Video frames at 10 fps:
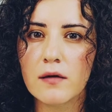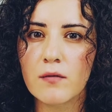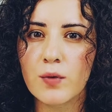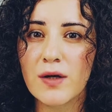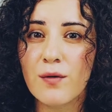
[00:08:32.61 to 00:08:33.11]

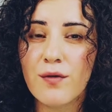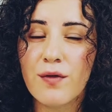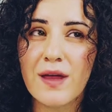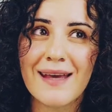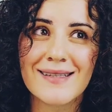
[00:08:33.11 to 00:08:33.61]
We don't
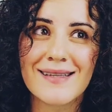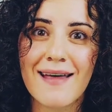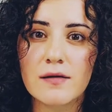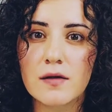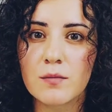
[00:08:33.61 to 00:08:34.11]
think it's
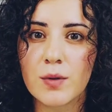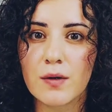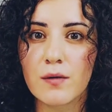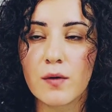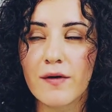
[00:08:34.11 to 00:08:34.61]
that
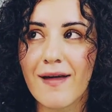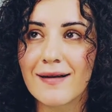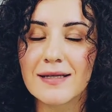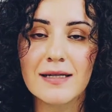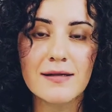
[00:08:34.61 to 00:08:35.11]
simple or
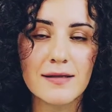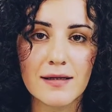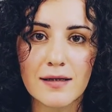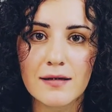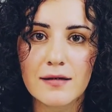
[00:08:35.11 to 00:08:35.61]
that
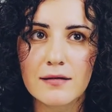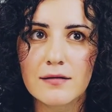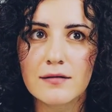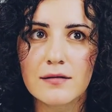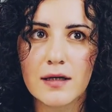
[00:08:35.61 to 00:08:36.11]
easy.
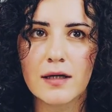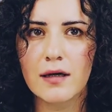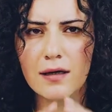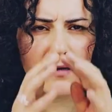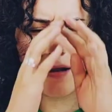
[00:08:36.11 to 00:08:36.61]
Like,
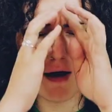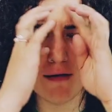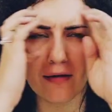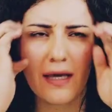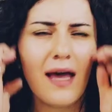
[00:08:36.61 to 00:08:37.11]

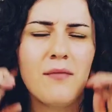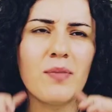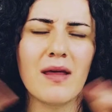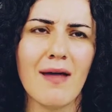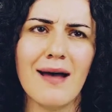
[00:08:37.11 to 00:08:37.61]
no, it can't
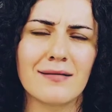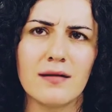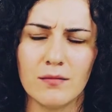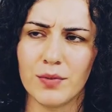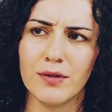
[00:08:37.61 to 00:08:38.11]
be that
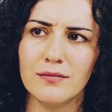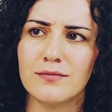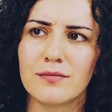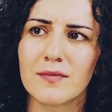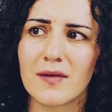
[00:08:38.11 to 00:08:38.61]
simple.
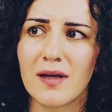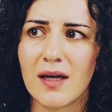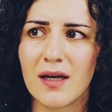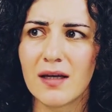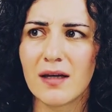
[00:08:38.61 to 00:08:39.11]

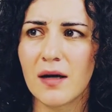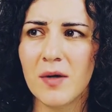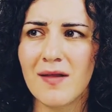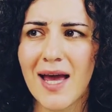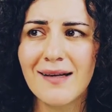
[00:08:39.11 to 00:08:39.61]
I
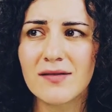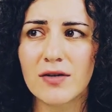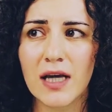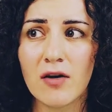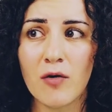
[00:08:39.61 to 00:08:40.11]
mean, the answer
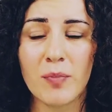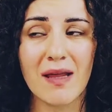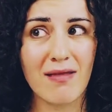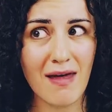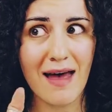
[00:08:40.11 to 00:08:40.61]
cannot be
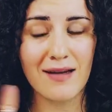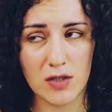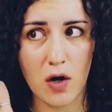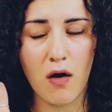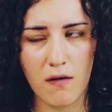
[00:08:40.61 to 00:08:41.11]

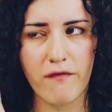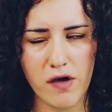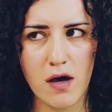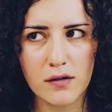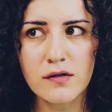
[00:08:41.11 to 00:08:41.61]
that
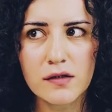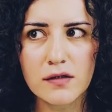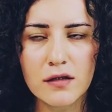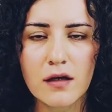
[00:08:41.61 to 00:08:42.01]
obvious.